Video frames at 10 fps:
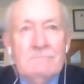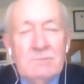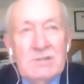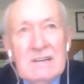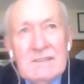
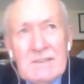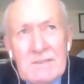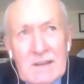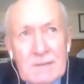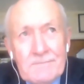But here's the
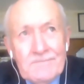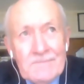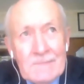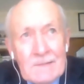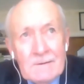thing,
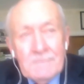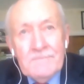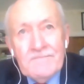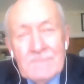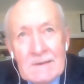
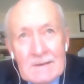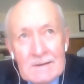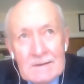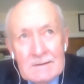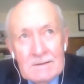
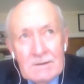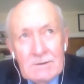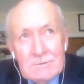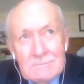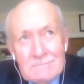you
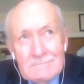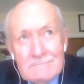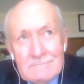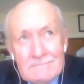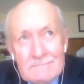know,
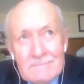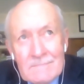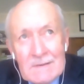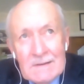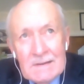
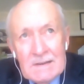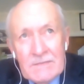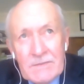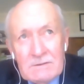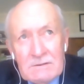if you're a